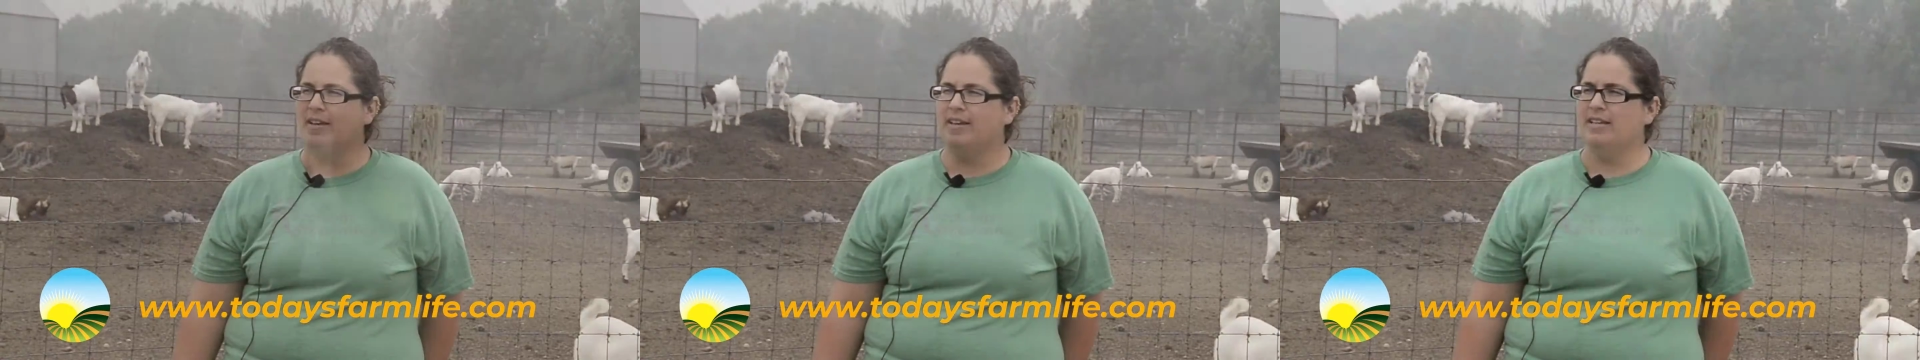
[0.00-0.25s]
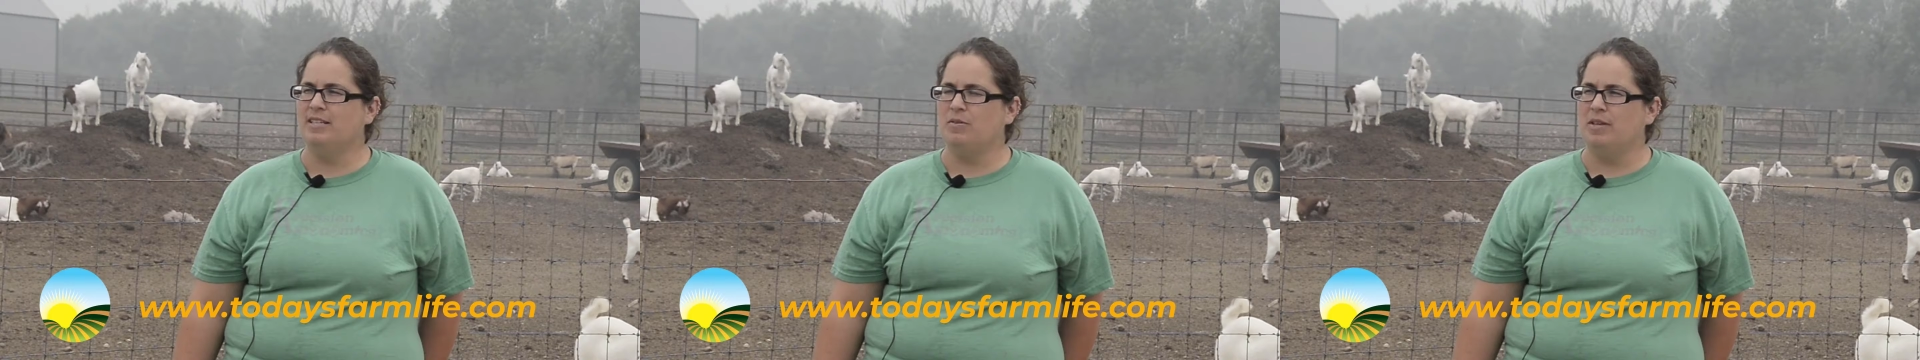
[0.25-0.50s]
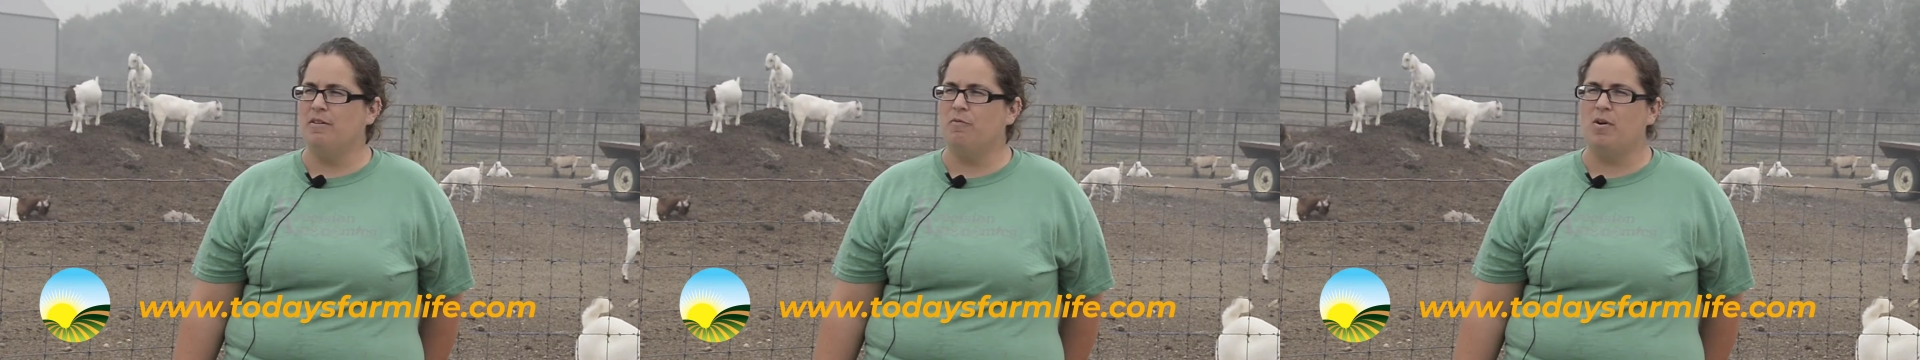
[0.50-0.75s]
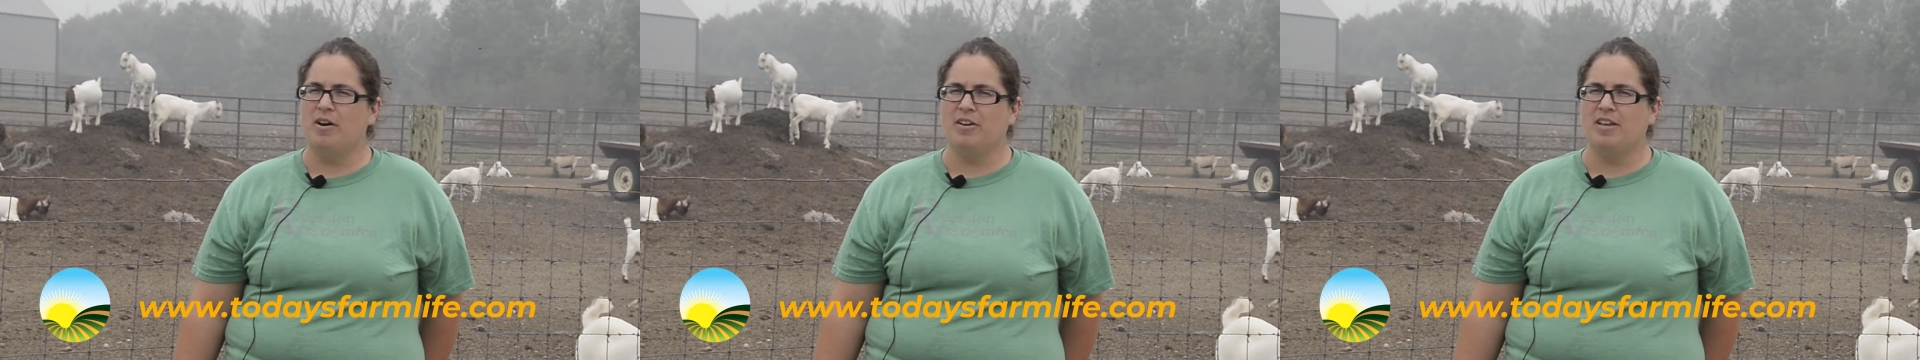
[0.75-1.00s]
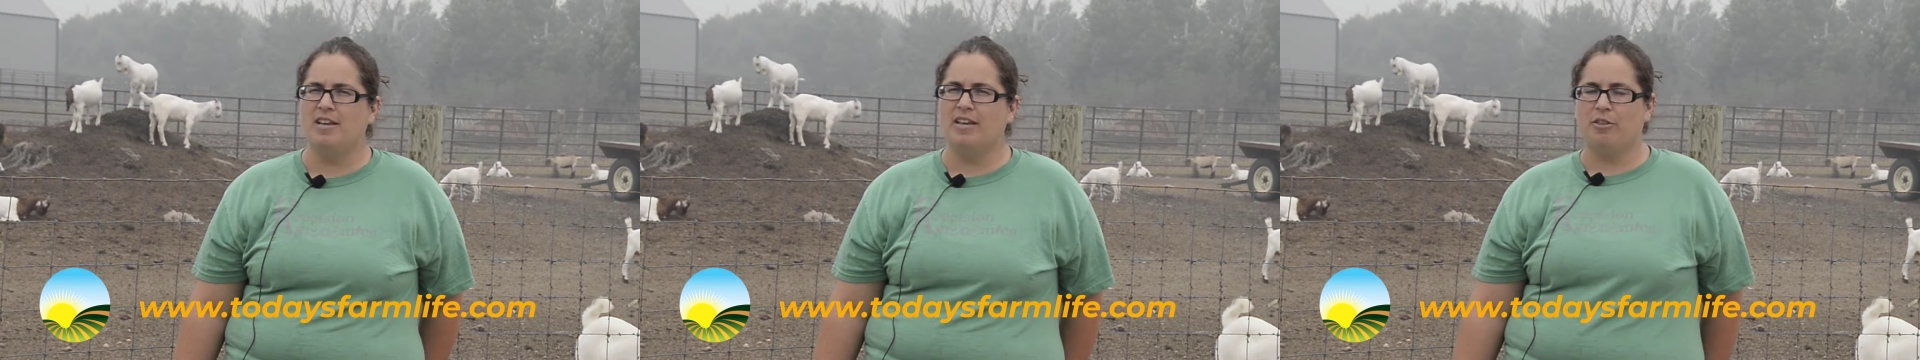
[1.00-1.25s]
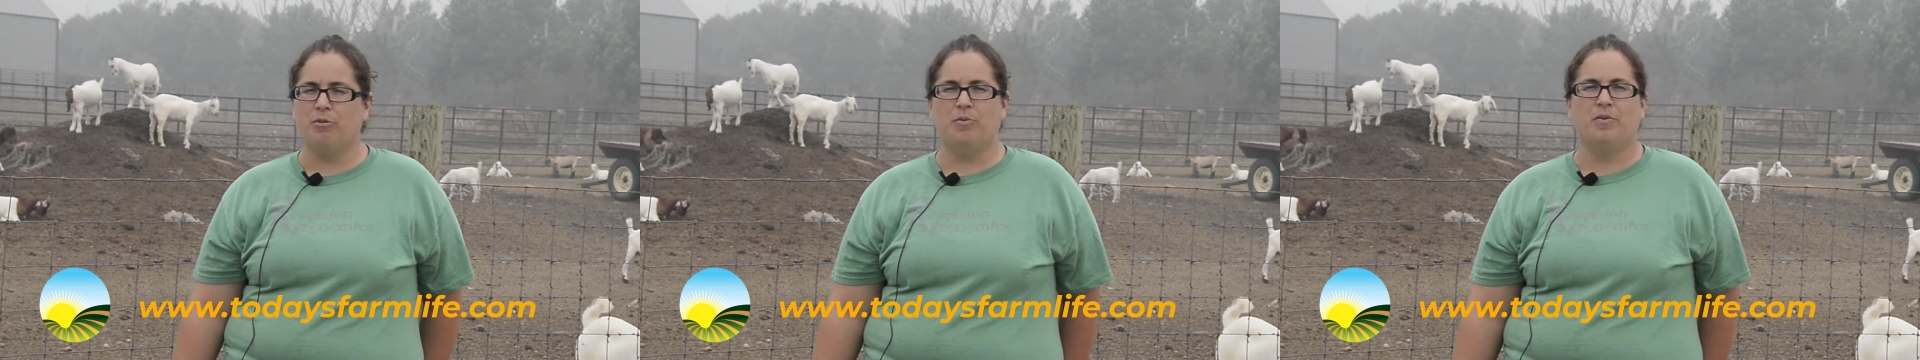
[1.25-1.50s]
is, if water can
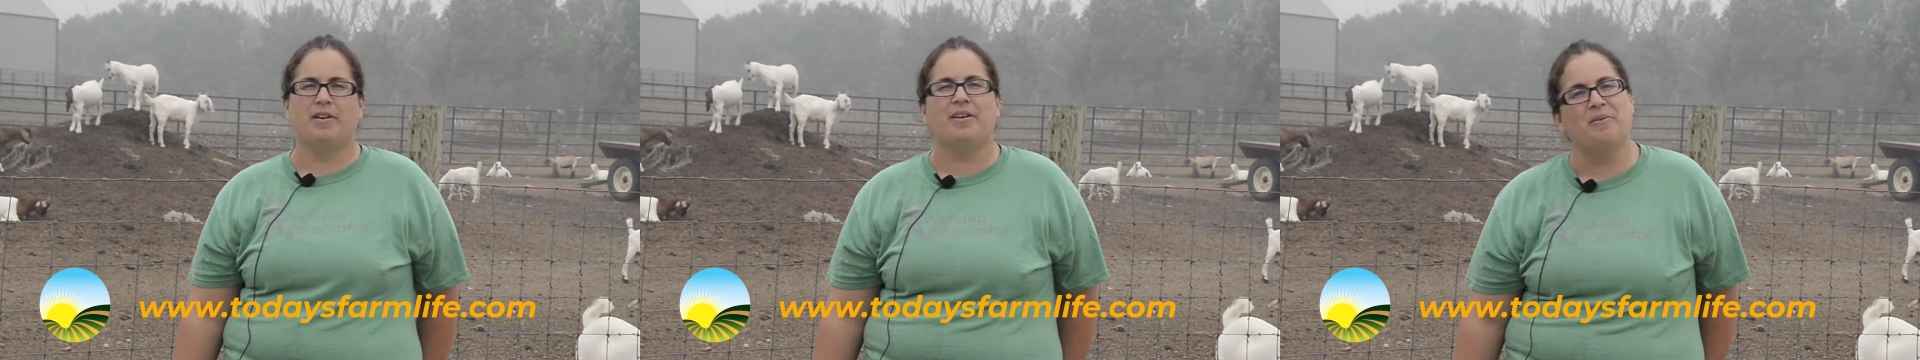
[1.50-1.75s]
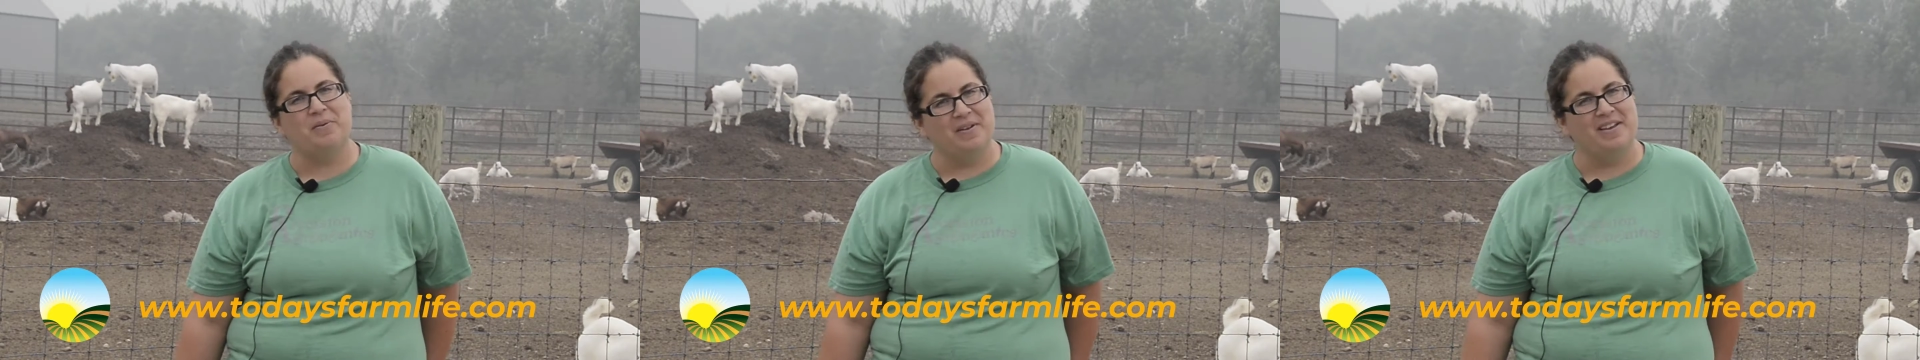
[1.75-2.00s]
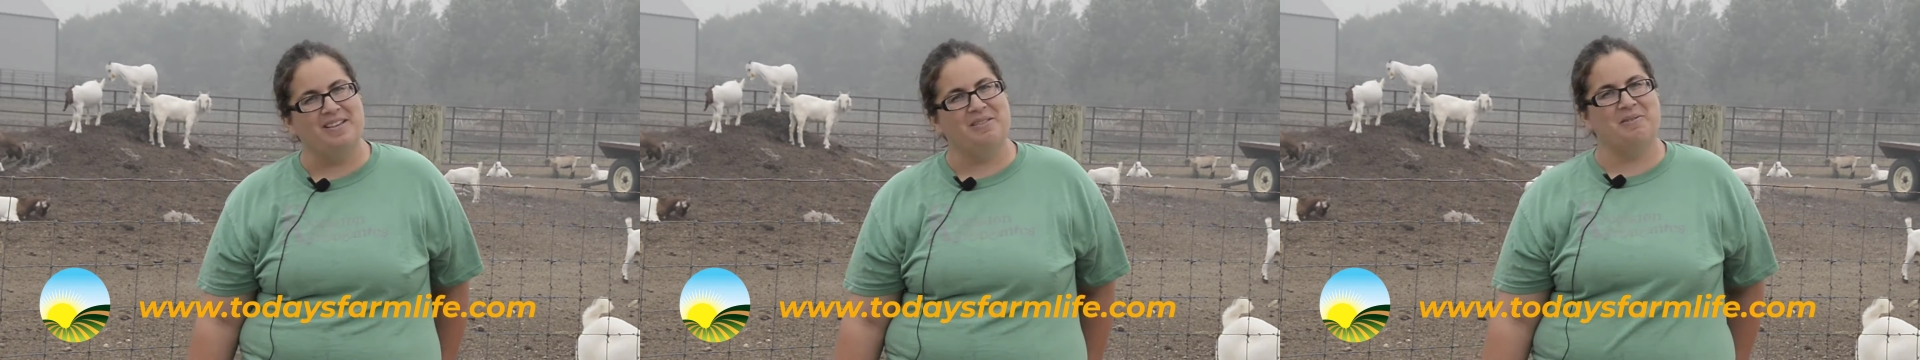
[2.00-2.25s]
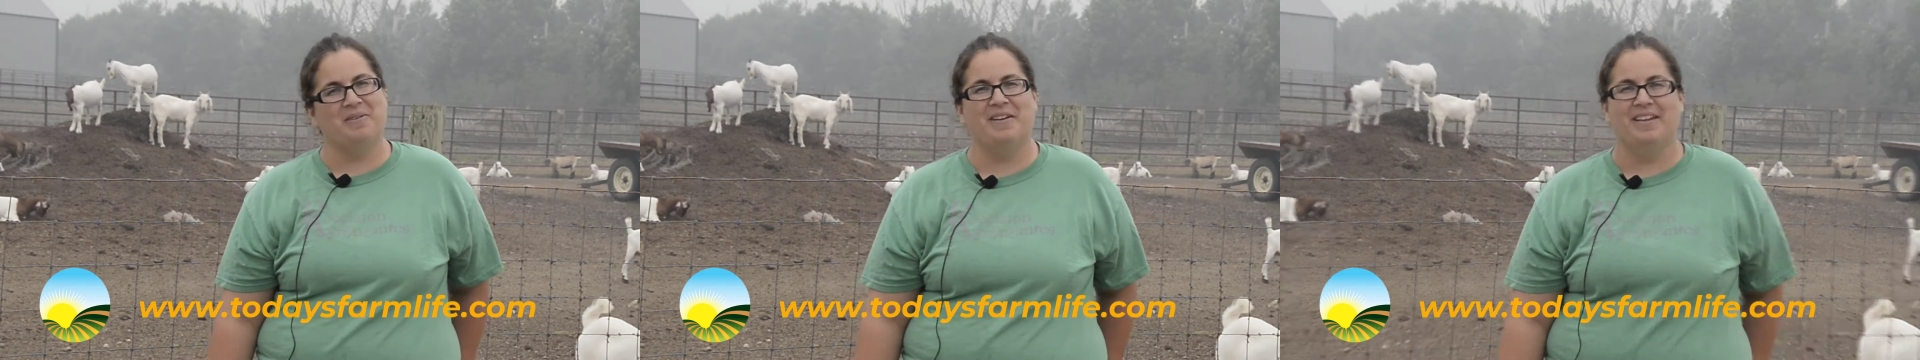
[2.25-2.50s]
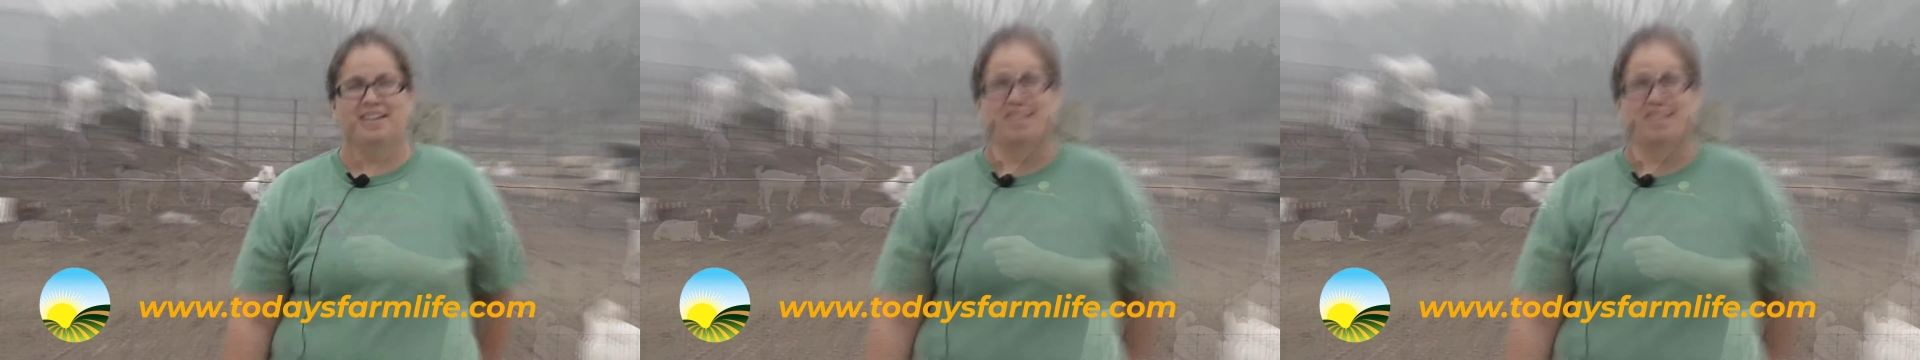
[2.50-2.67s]
get through it, a goat can get through it.